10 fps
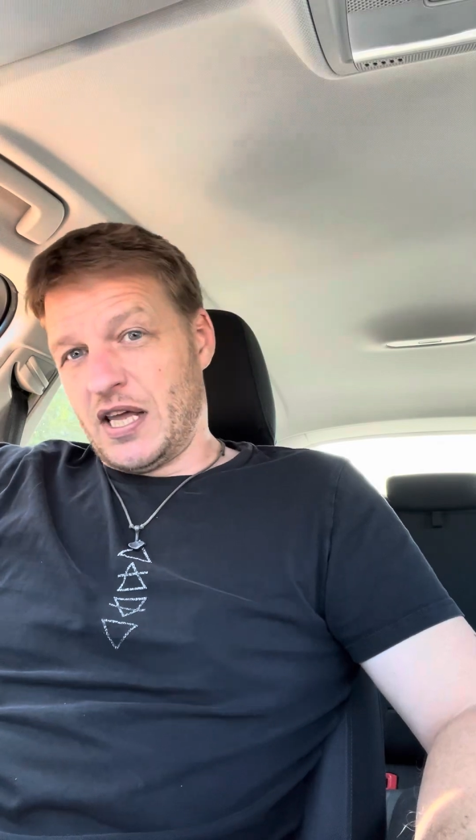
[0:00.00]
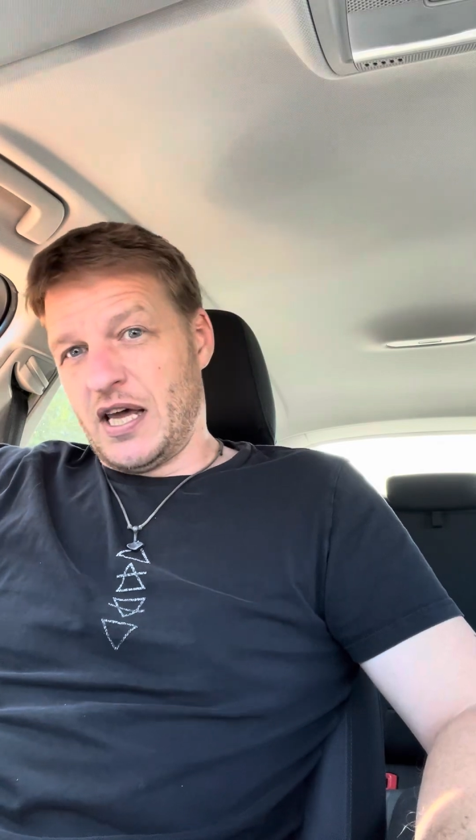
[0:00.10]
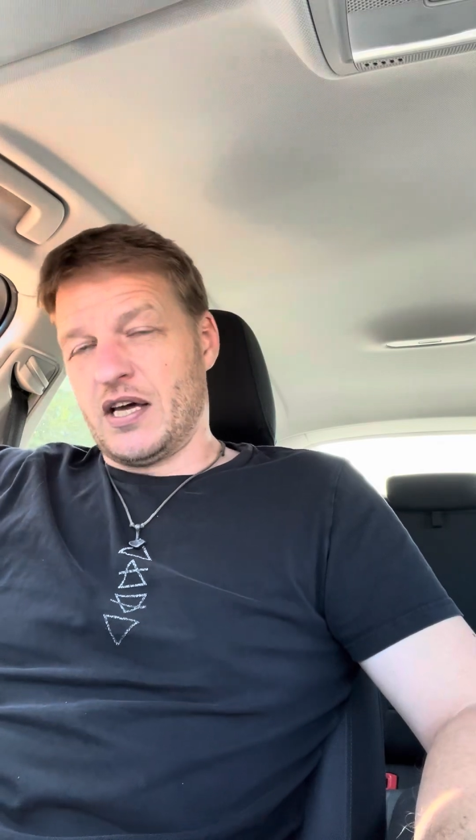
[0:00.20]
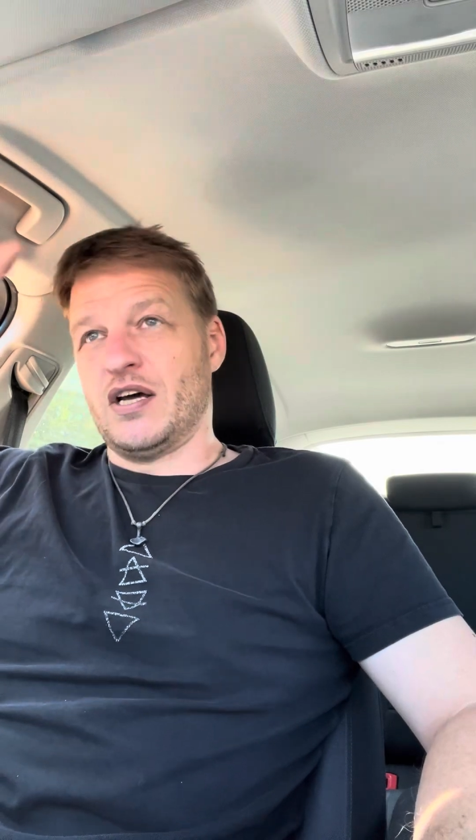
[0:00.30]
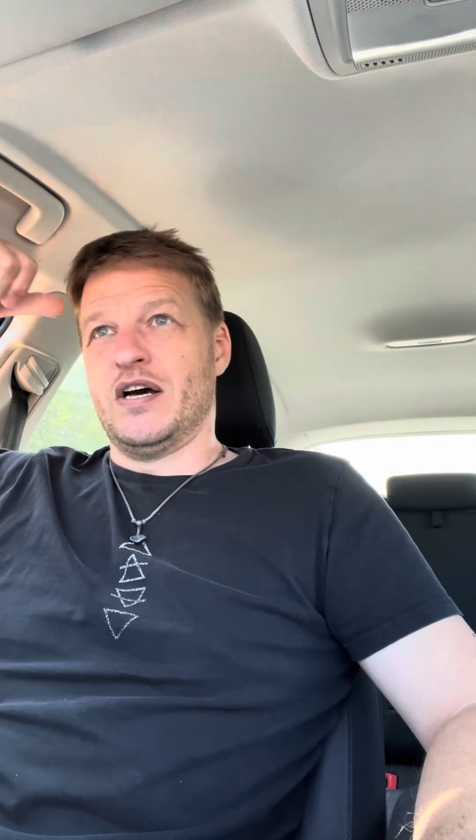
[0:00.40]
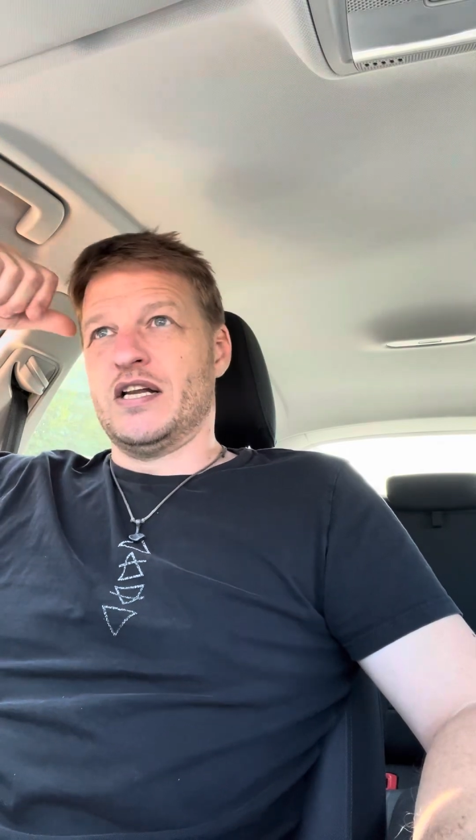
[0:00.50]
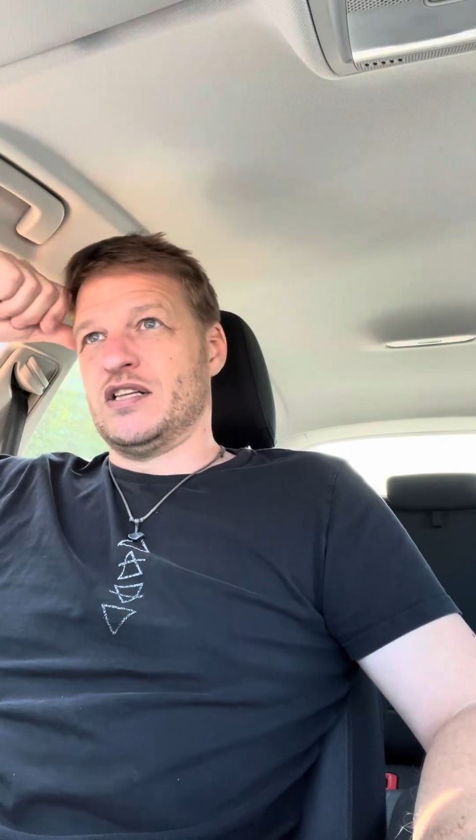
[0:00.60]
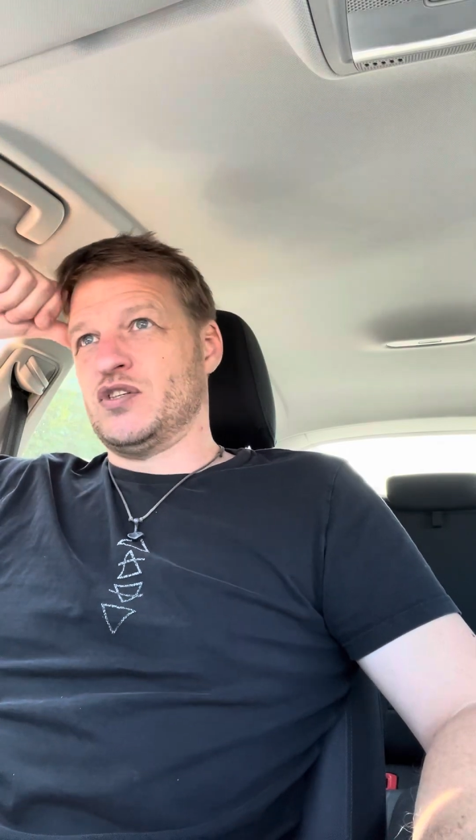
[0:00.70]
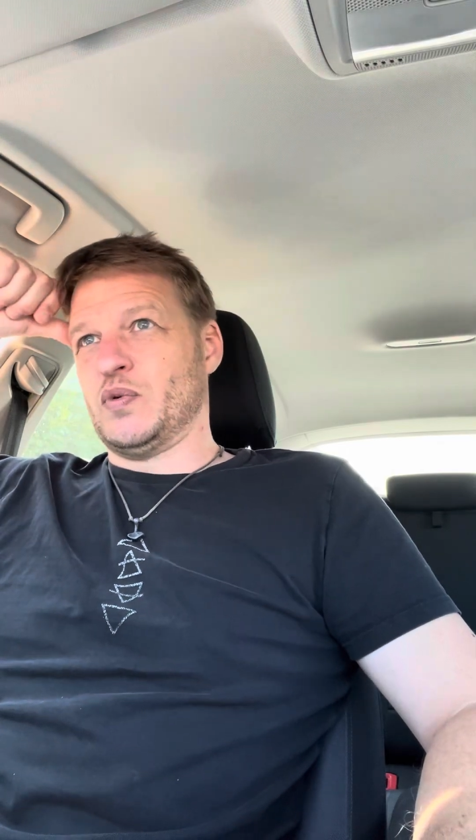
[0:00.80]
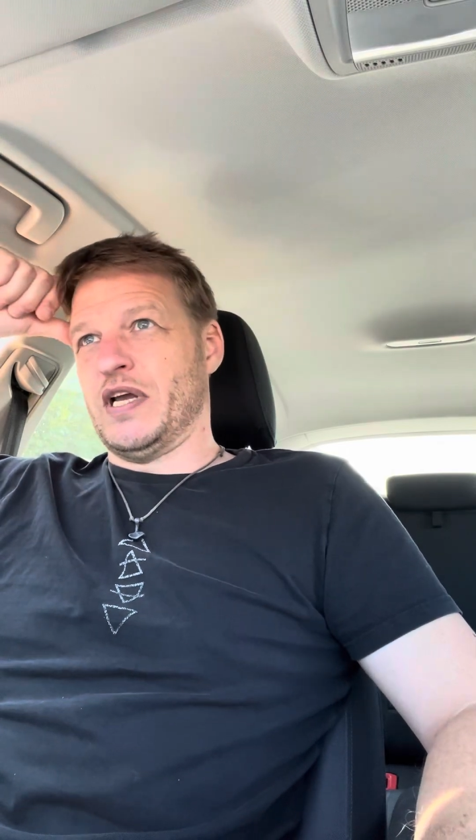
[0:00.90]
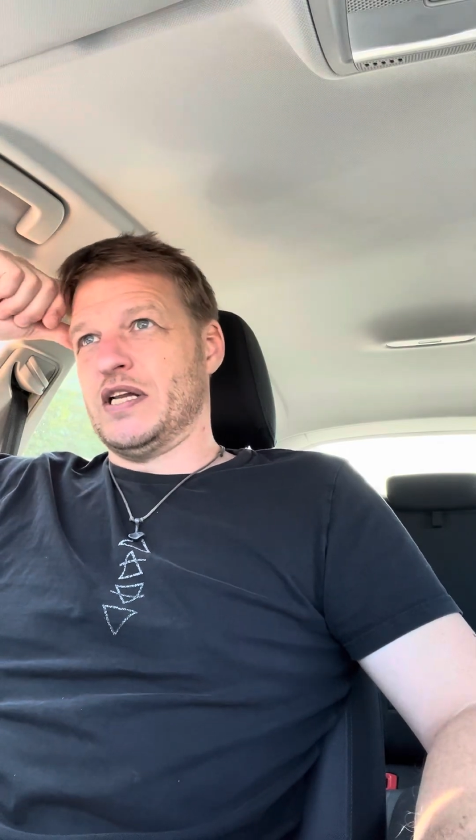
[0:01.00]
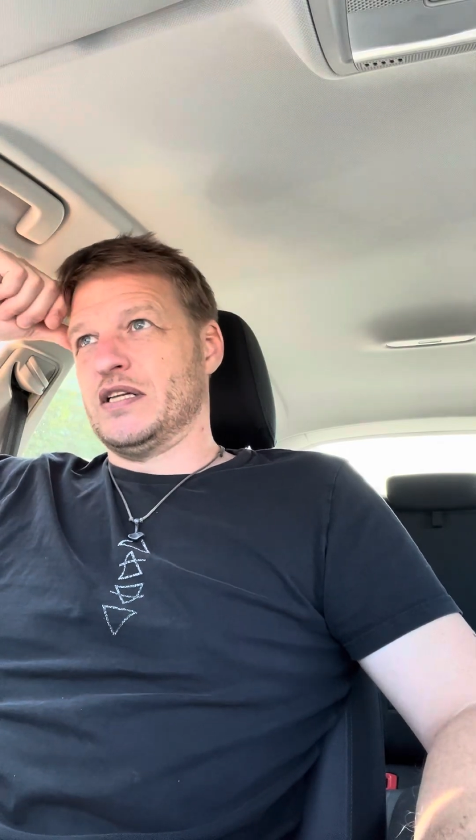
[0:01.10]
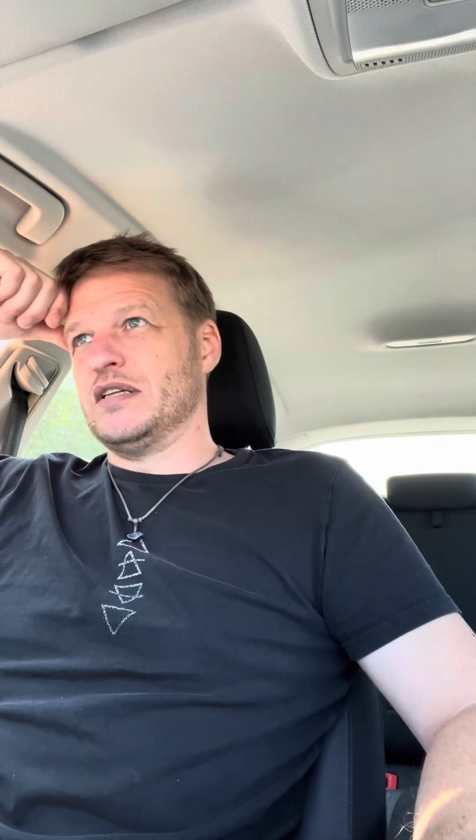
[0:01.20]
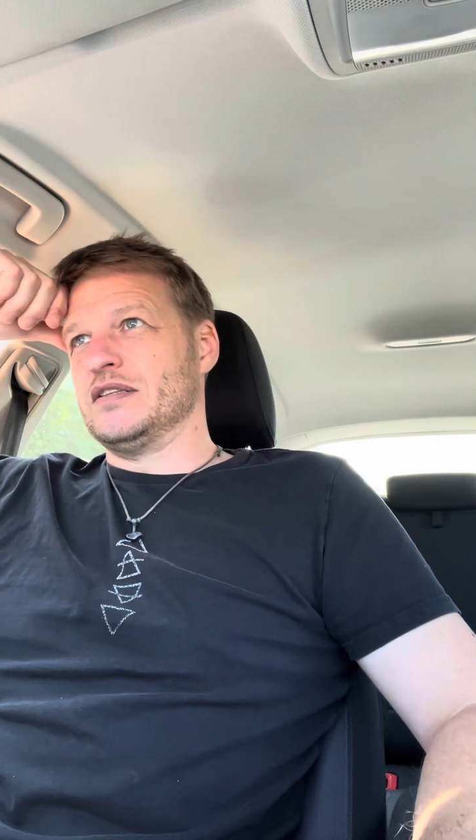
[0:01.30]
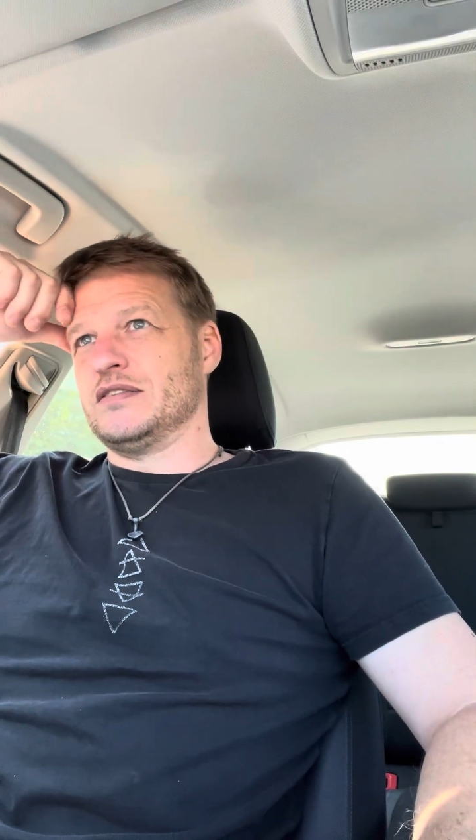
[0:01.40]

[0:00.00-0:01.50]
it occurred in Sweden?